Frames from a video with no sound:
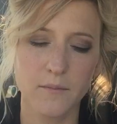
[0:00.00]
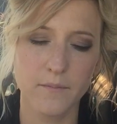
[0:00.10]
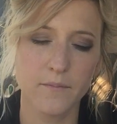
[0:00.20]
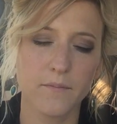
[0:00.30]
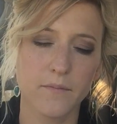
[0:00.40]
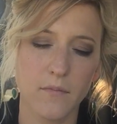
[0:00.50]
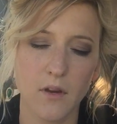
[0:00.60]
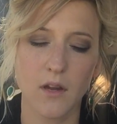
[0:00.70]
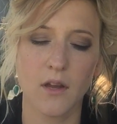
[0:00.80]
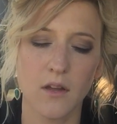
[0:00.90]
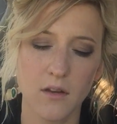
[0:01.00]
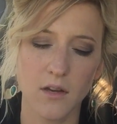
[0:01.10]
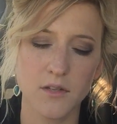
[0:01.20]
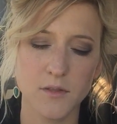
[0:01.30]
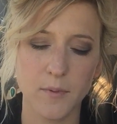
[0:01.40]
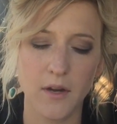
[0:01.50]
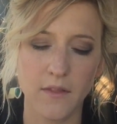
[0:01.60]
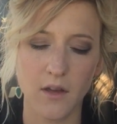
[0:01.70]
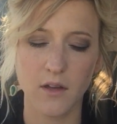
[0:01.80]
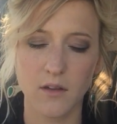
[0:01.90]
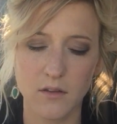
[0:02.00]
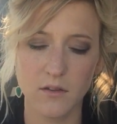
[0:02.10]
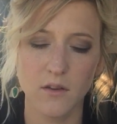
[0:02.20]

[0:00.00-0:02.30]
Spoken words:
And I just pray that